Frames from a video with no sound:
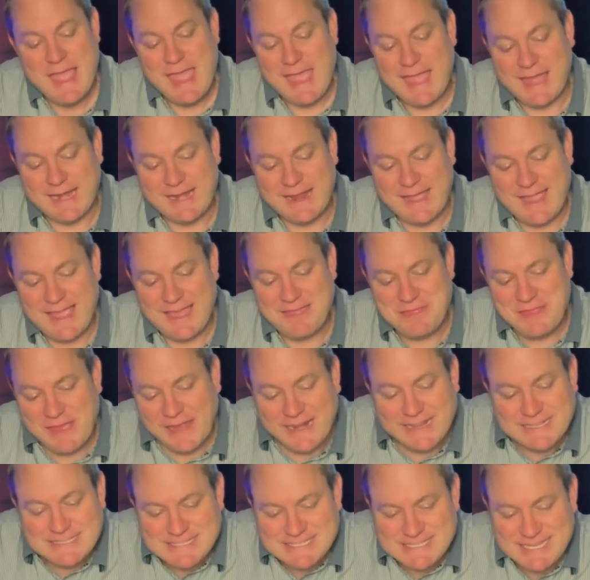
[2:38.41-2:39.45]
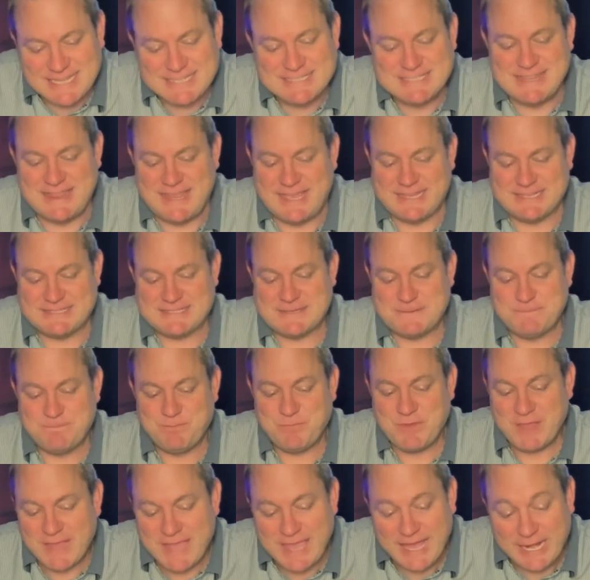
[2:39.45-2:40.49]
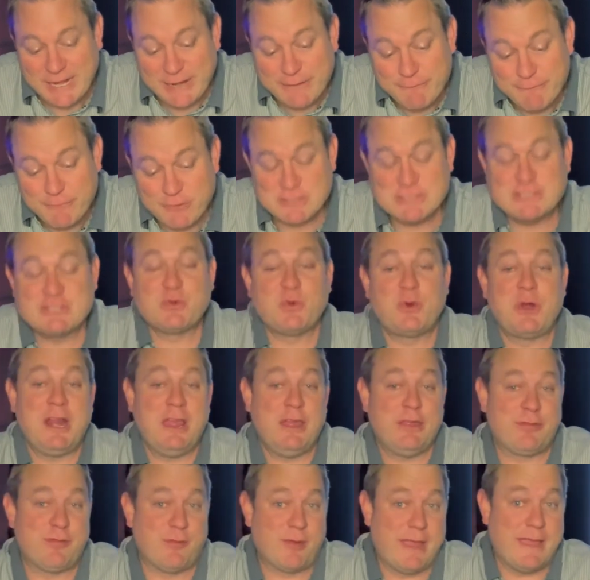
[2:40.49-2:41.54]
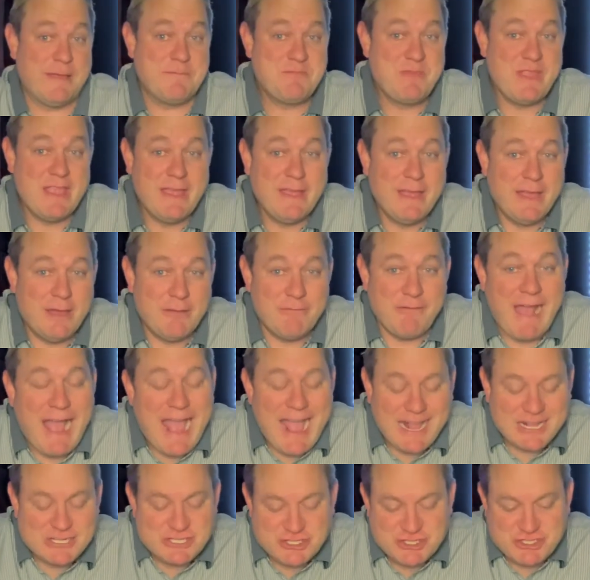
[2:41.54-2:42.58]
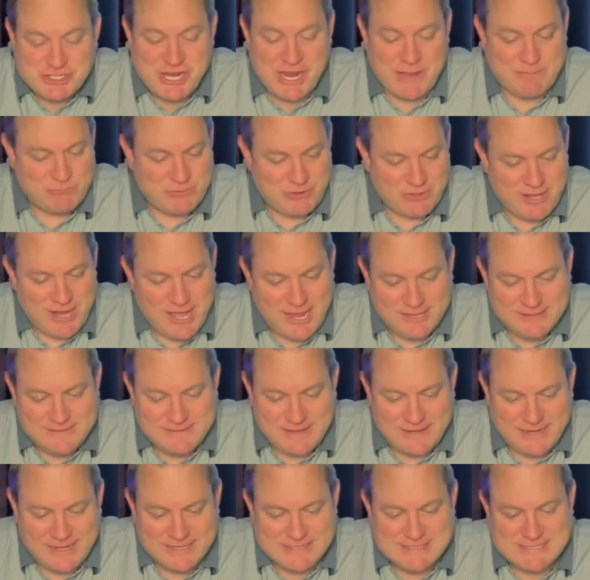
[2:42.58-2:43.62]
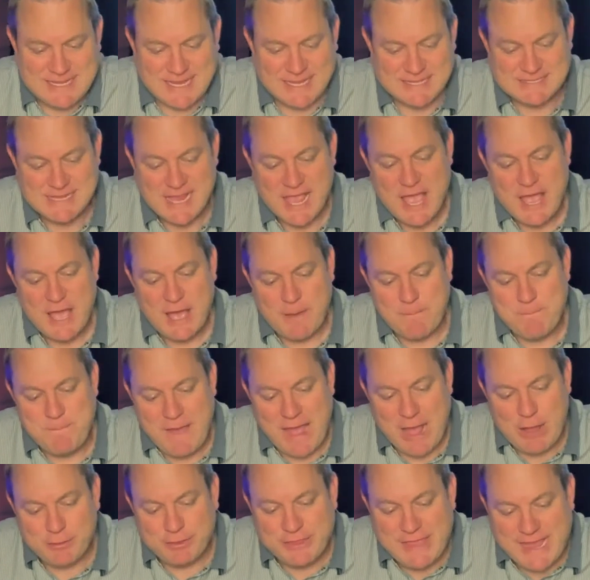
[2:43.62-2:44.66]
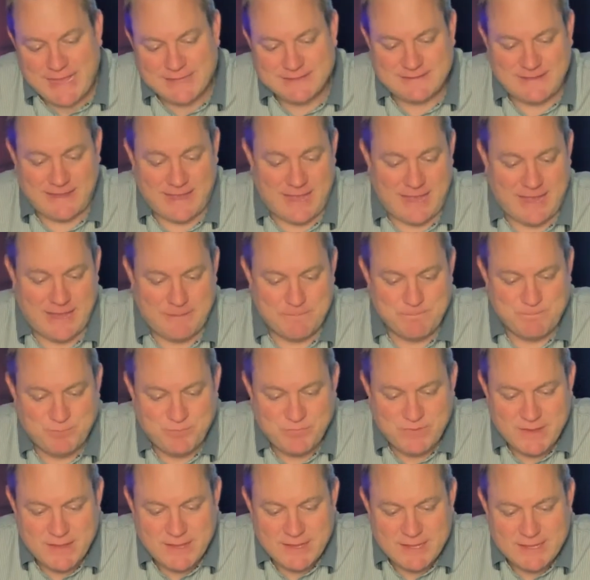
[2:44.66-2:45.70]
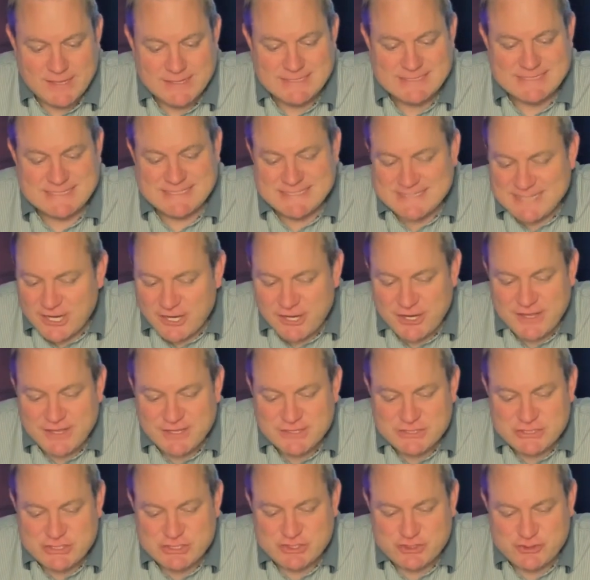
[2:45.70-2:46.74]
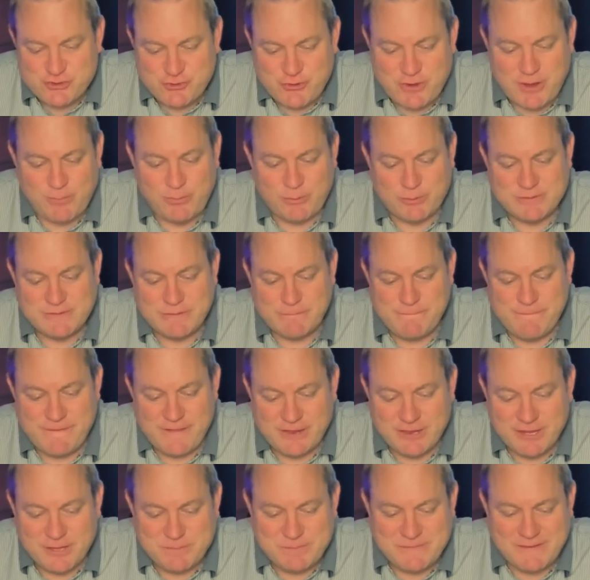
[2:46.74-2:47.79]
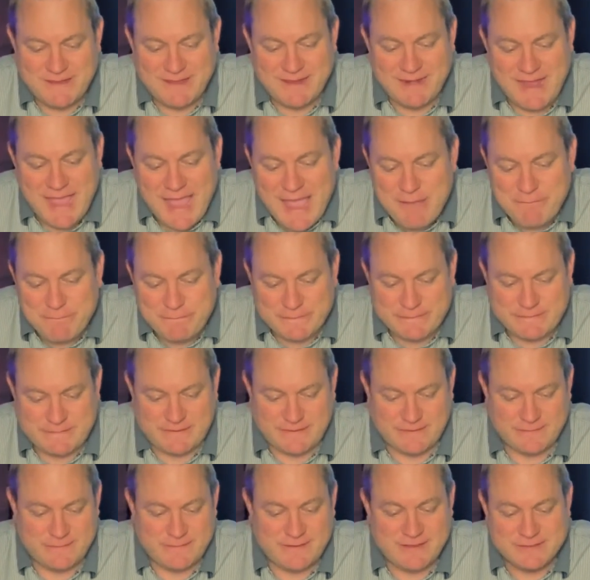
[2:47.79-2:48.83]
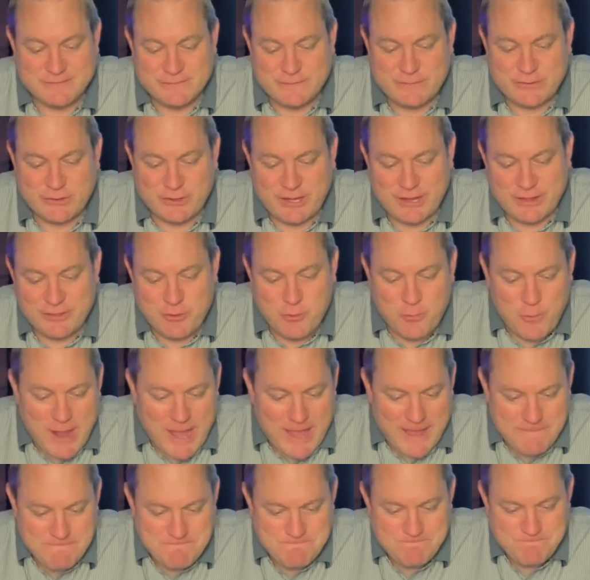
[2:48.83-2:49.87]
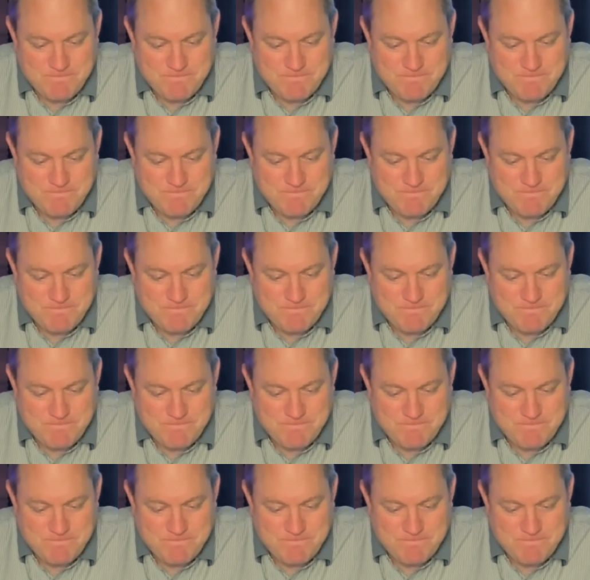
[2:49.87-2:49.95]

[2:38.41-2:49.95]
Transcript: And then it says this, again in verse 23. Of Acts chapter 19. It says, about that time, serious trouble developed in Ephesus concerning the way.